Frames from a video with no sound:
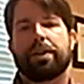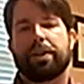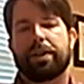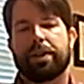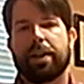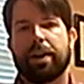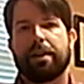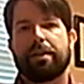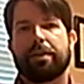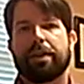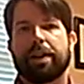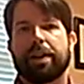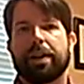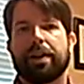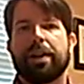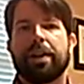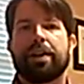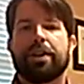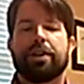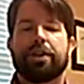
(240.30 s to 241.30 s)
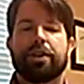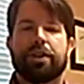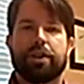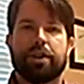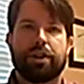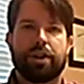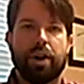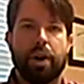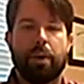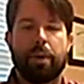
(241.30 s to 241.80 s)
on discovery, just
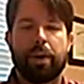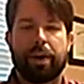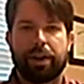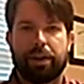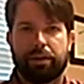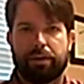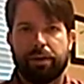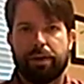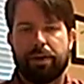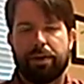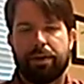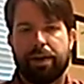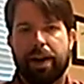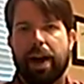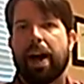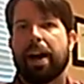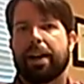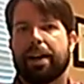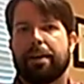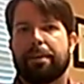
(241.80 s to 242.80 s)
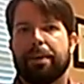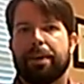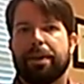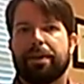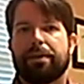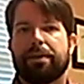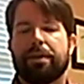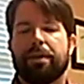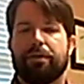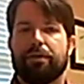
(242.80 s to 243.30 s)
going through
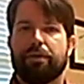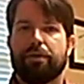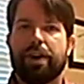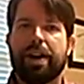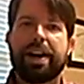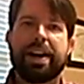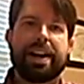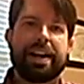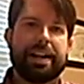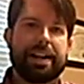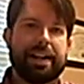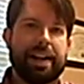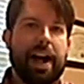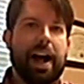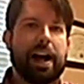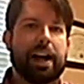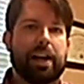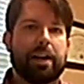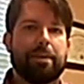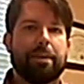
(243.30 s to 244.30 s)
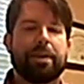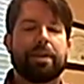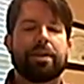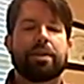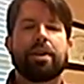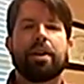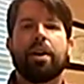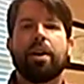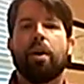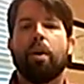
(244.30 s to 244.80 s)
documents, reading
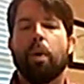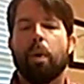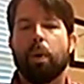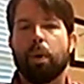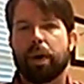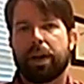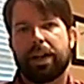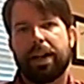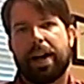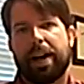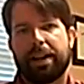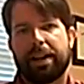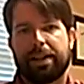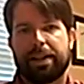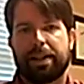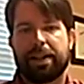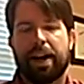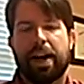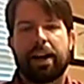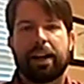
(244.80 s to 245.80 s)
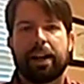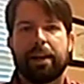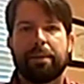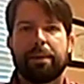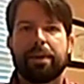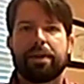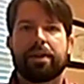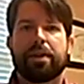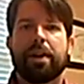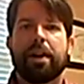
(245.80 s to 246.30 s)
documents, organizing
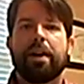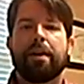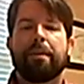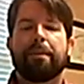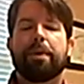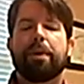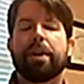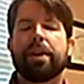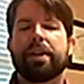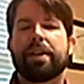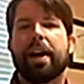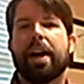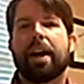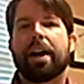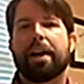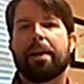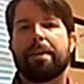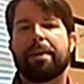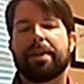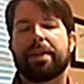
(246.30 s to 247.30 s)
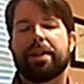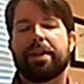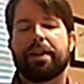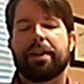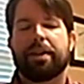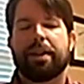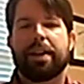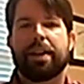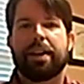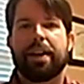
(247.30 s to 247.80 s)
documents, putting documents
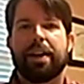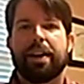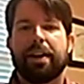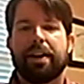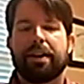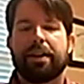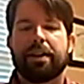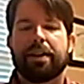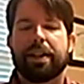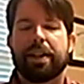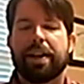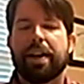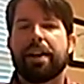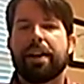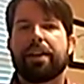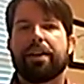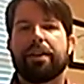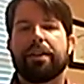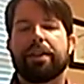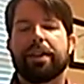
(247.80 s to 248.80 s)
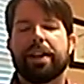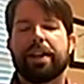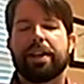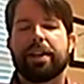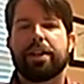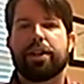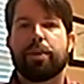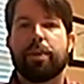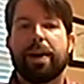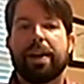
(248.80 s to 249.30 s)
together in
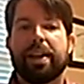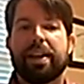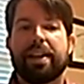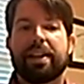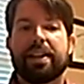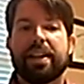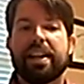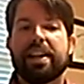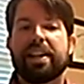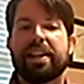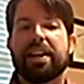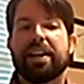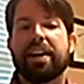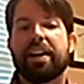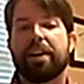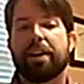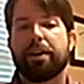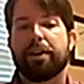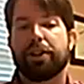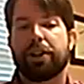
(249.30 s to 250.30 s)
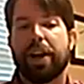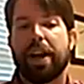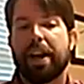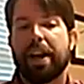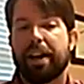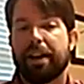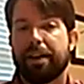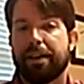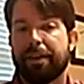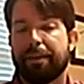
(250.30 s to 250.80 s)
such a way that it's easy to
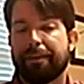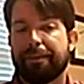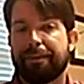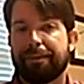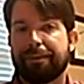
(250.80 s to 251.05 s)
understand.